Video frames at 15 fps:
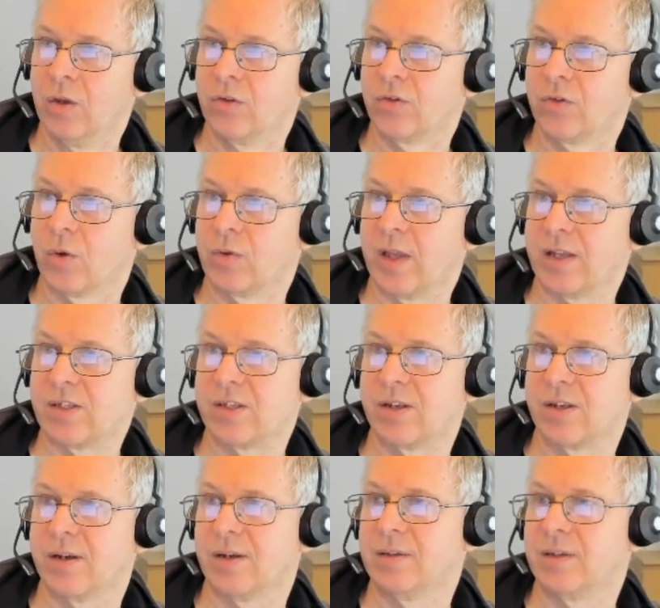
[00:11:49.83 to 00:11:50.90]
So that's
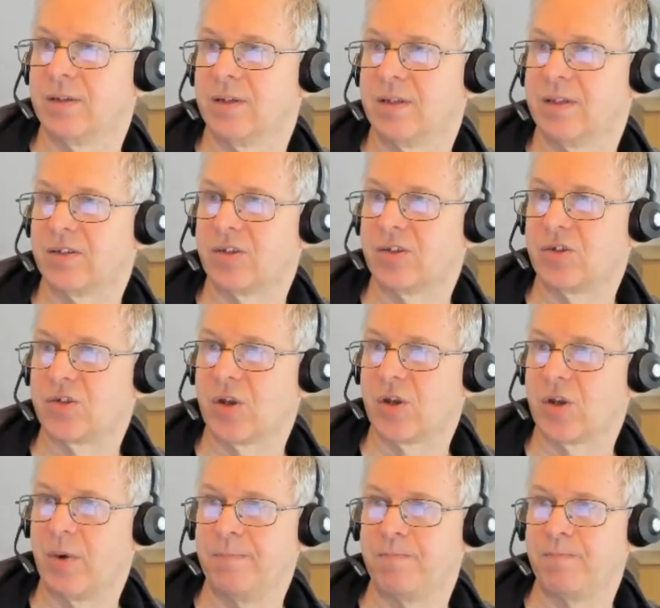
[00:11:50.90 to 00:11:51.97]
a
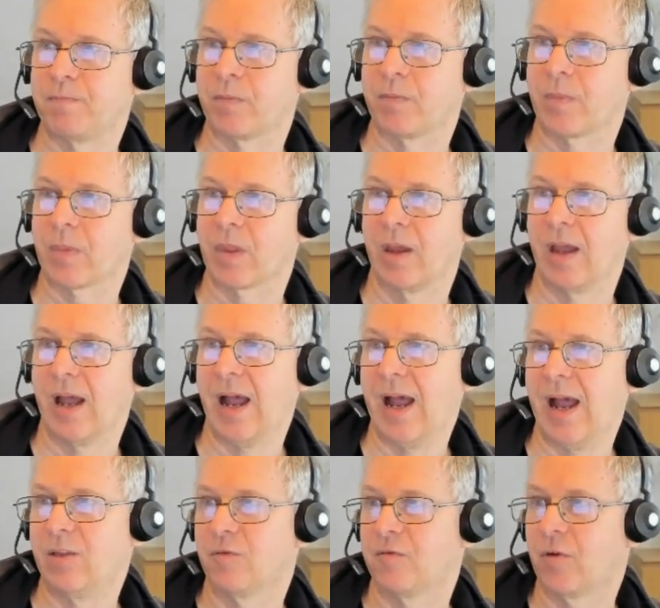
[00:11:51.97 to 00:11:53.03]
summary.
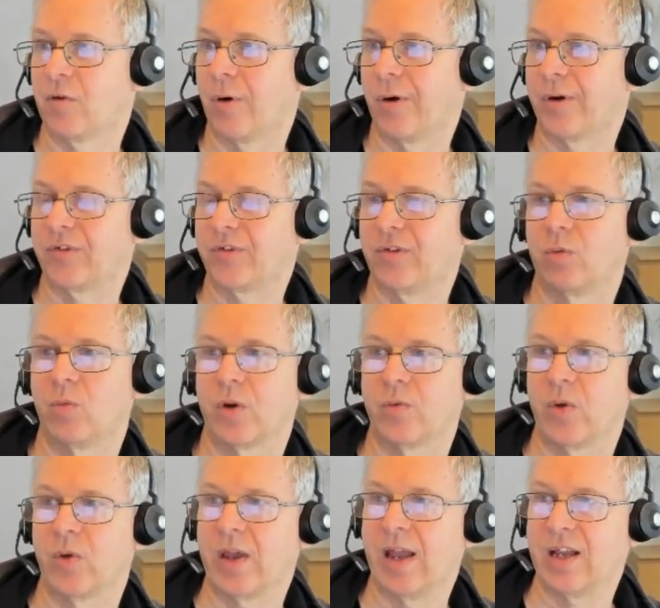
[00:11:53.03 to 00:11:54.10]
And of course,
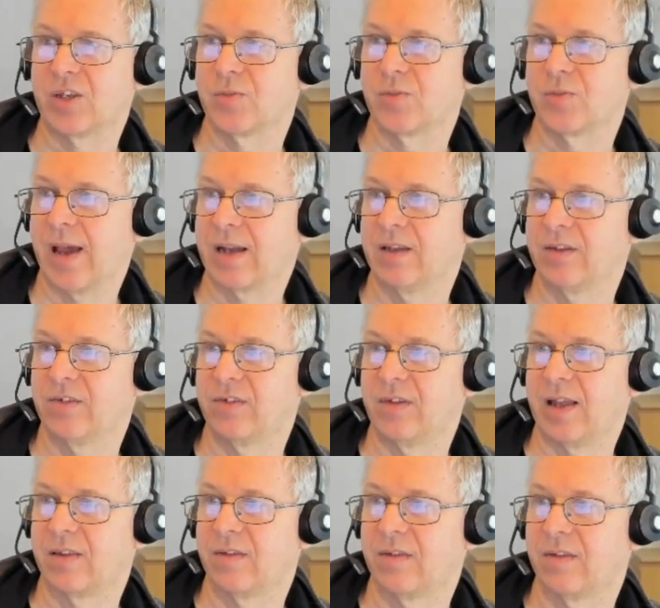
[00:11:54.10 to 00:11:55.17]
what we can expect is
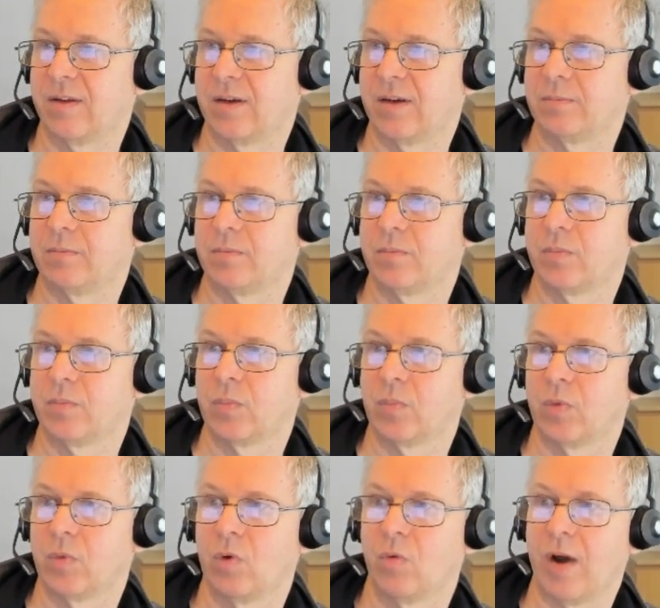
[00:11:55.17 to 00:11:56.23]
that
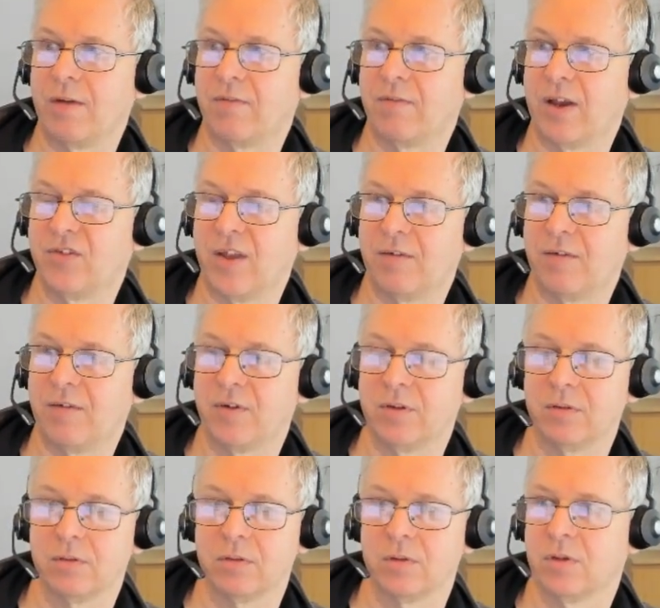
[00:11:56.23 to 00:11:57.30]
Wi-Fi 7,
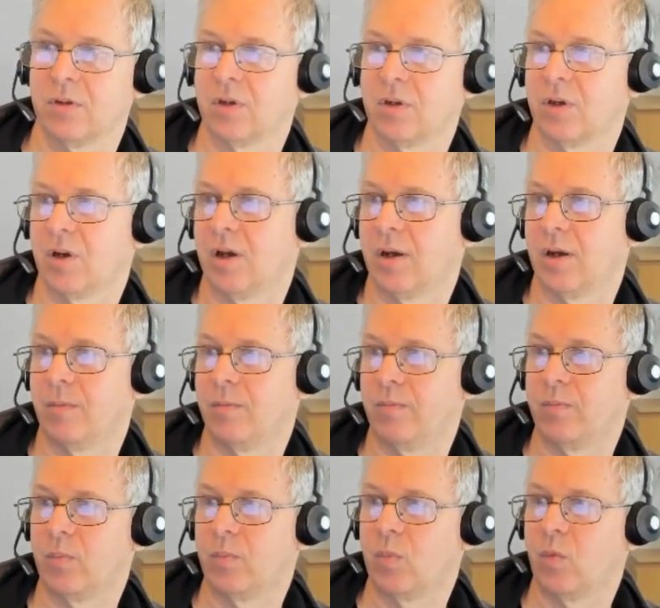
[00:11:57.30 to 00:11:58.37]

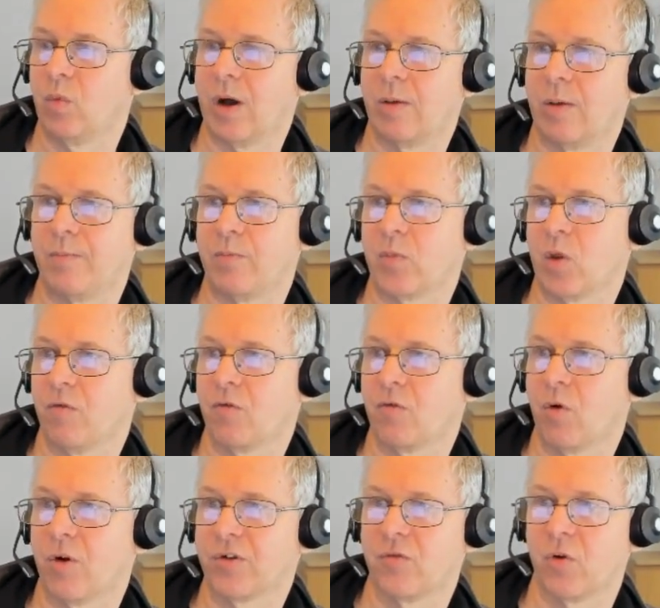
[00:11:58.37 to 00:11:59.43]
well, of
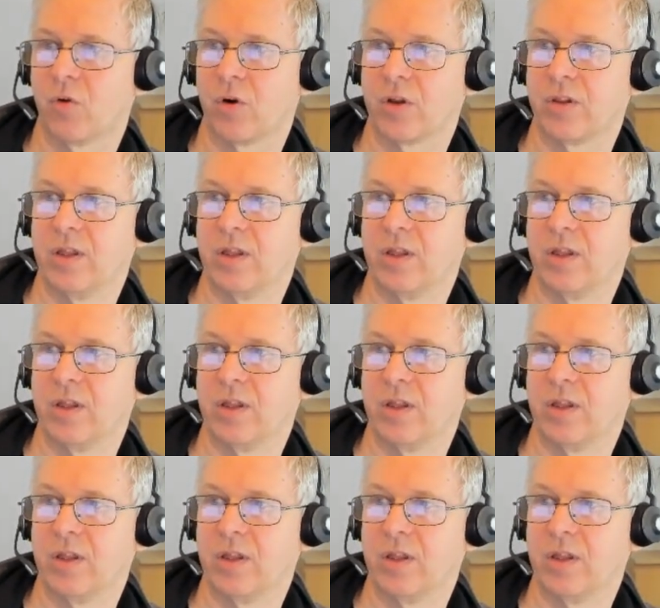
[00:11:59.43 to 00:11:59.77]
course, for